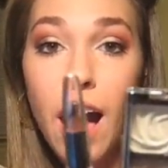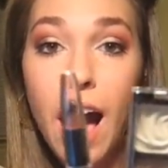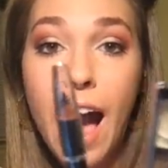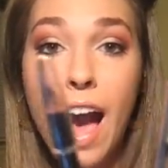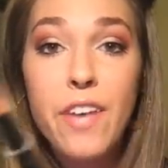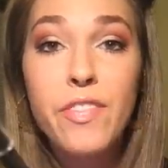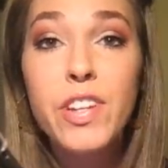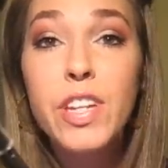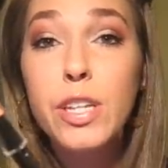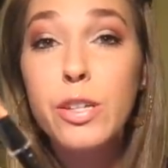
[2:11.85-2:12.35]

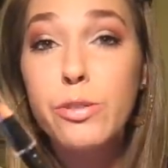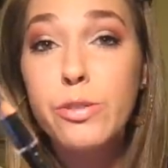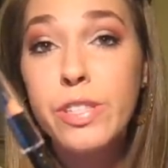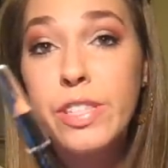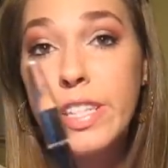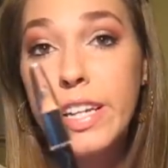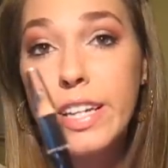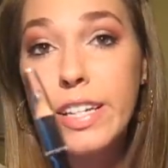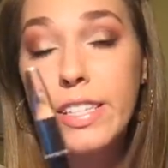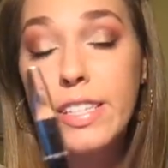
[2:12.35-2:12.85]
I haven't
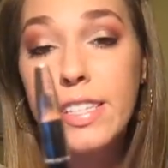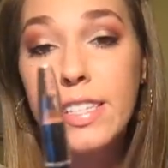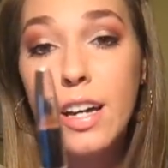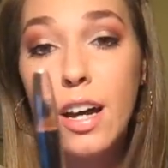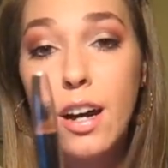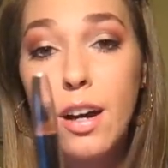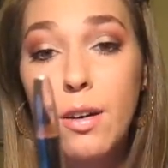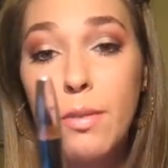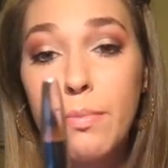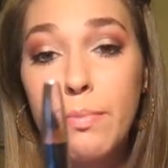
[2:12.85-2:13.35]
used this,
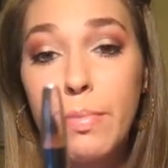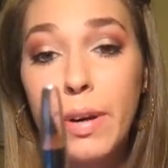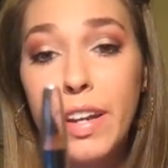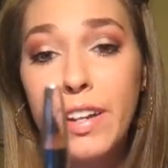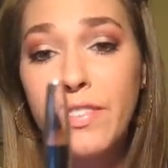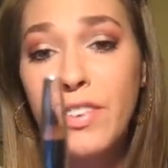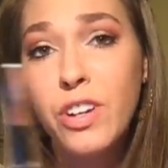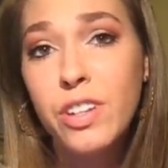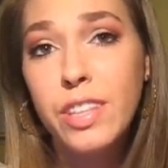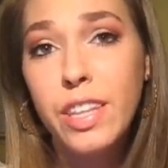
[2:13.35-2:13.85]
um, but
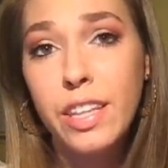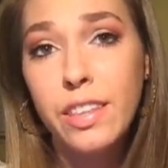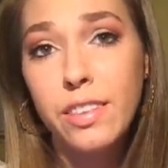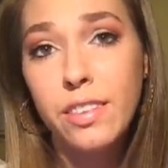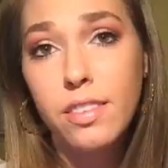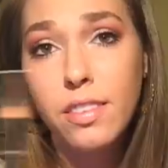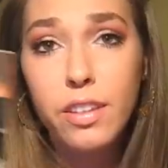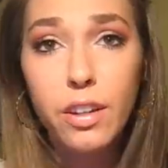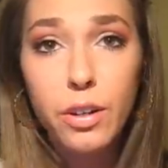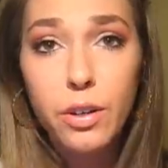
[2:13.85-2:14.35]
I've heard that
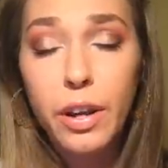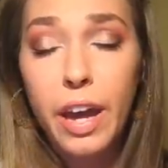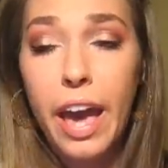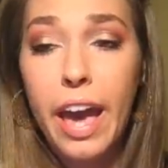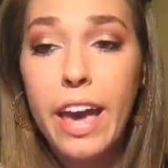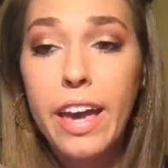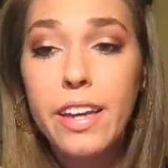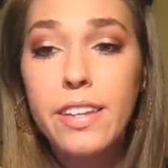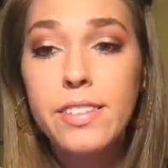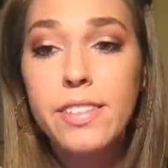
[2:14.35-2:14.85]
they're
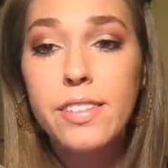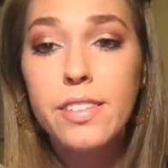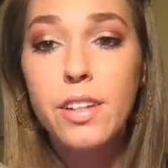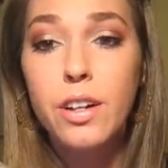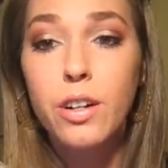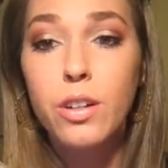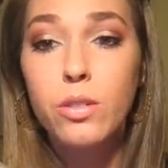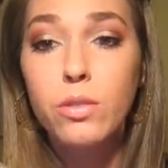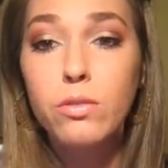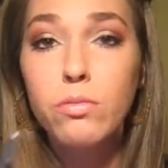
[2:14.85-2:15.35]
okay,
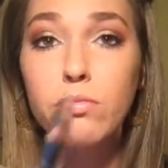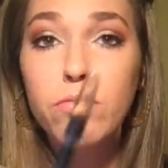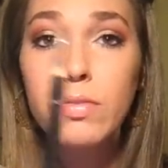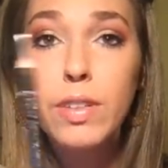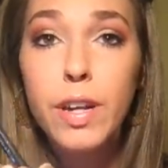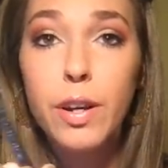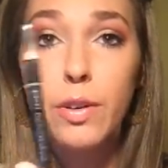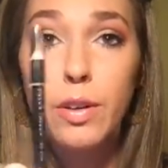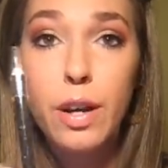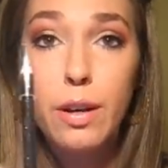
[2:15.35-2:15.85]
so,
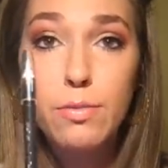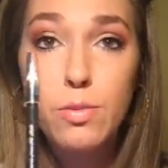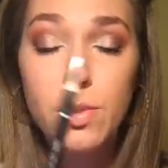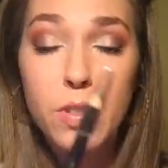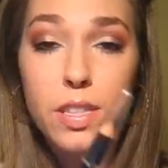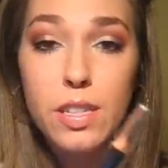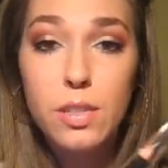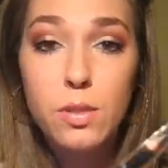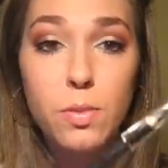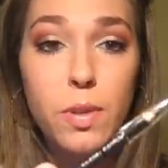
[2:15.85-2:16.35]
you know, it comes
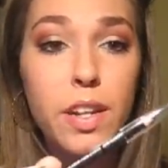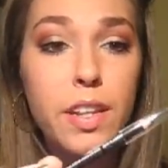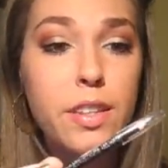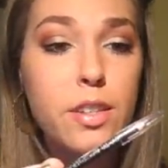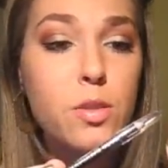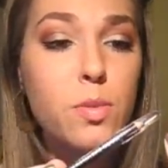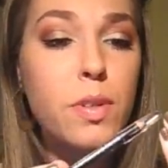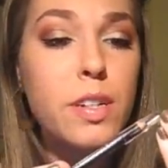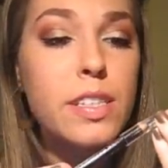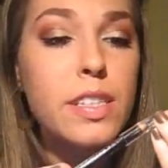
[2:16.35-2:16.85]
with this one. And
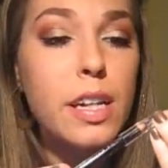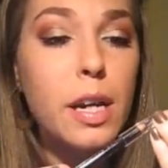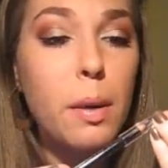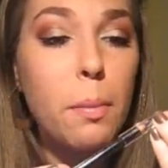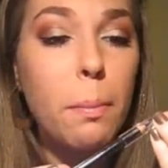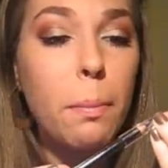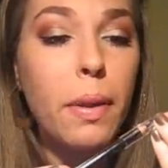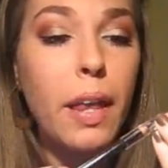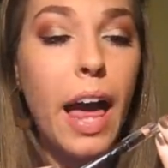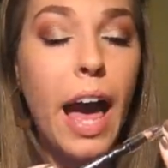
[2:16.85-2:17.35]
this one is like
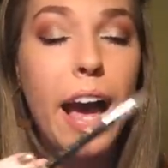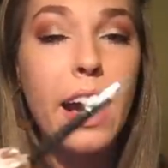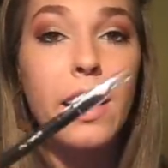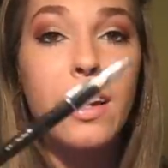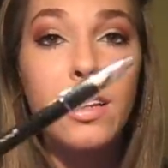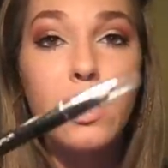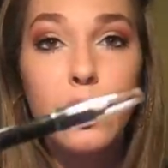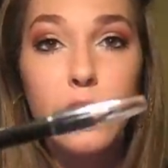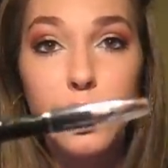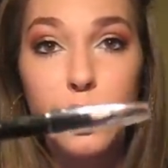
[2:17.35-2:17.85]
a
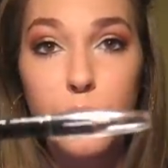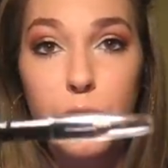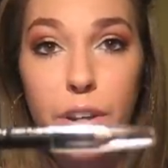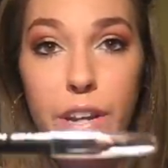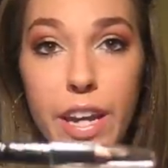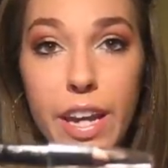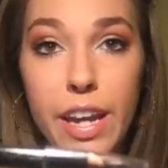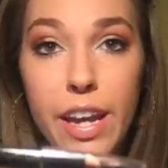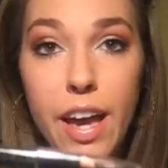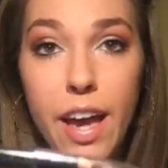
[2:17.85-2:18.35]
black
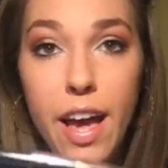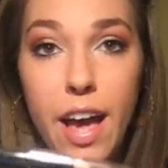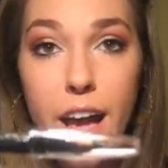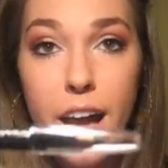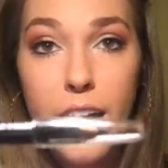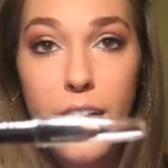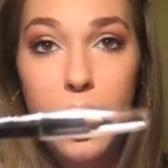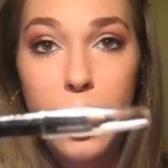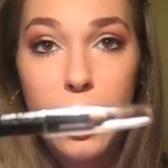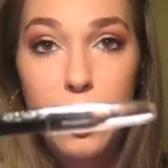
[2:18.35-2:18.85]
glittery,
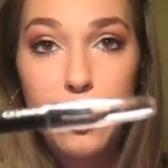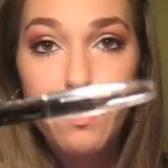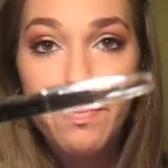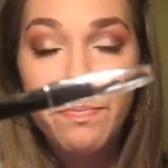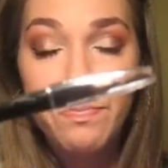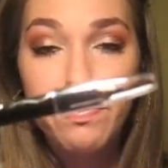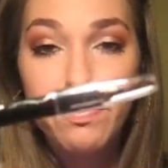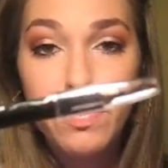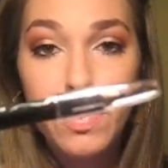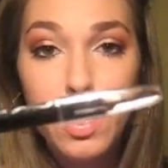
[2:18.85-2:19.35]

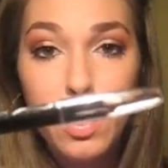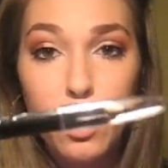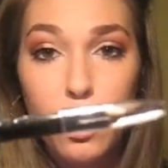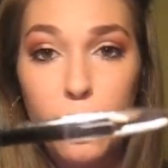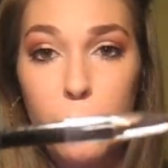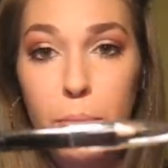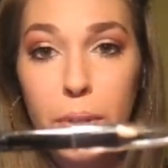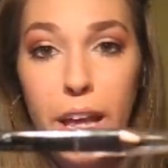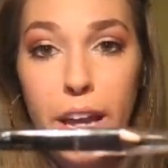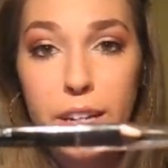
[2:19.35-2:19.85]
um,
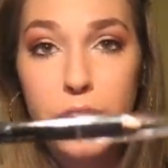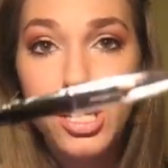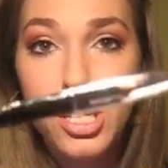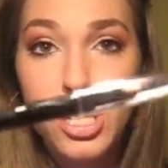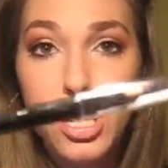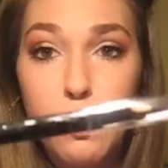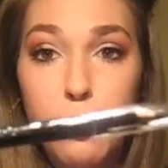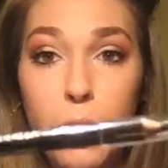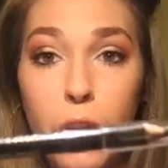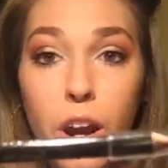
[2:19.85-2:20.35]
or a black
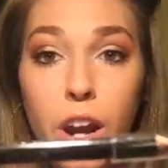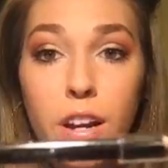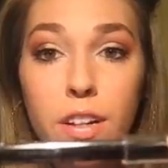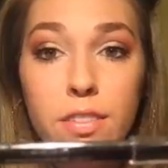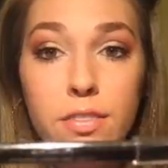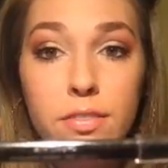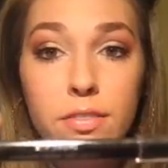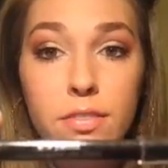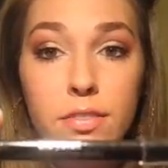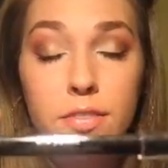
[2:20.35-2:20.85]
shimmer
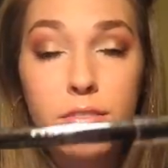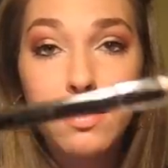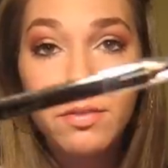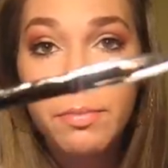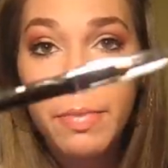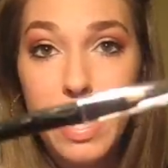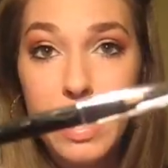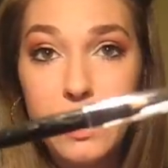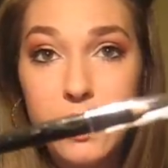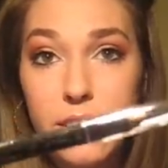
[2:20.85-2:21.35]

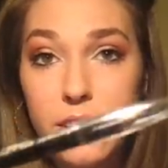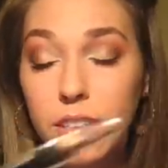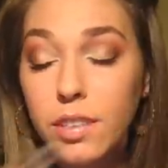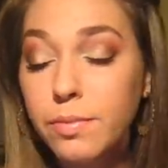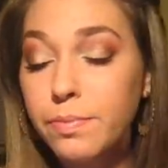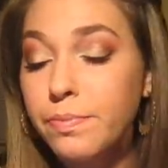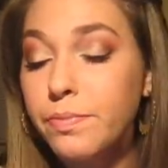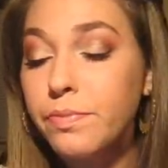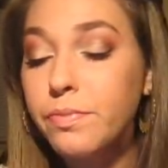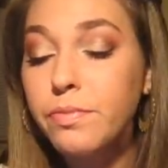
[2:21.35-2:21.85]

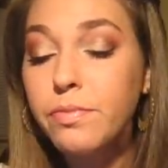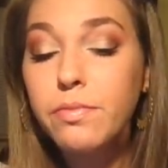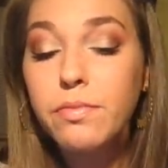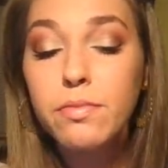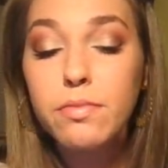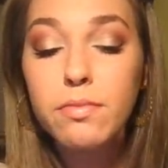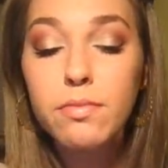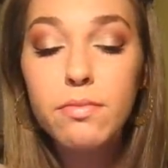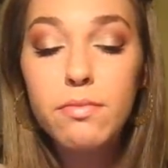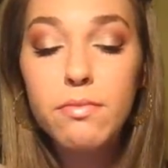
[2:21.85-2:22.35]
pencil.
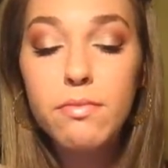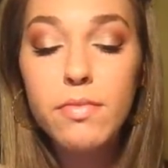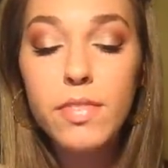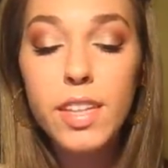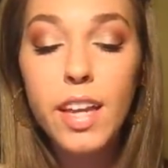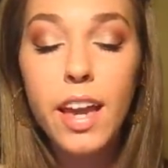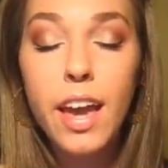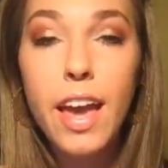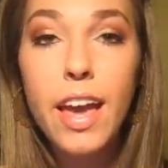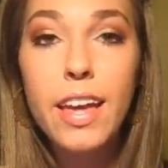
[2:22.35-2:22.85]

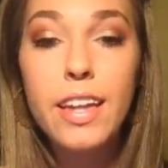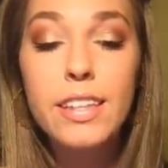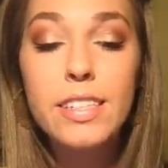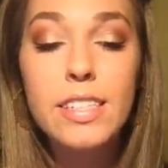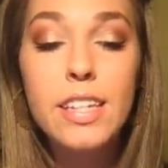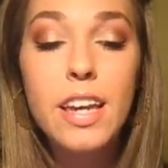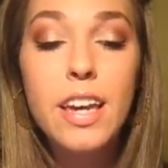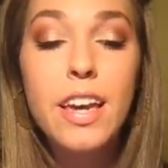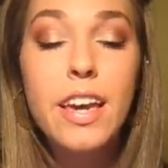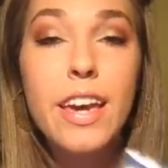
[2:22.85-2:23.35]
And
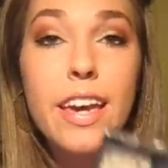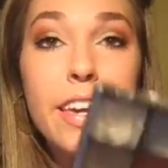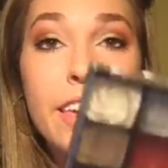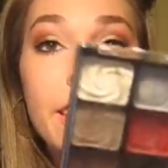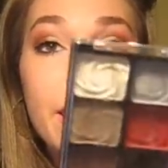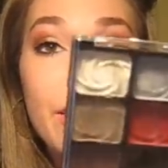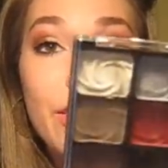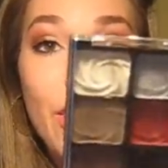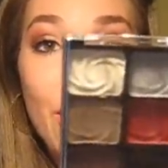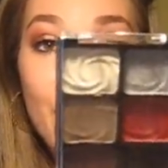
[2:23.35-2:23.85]
here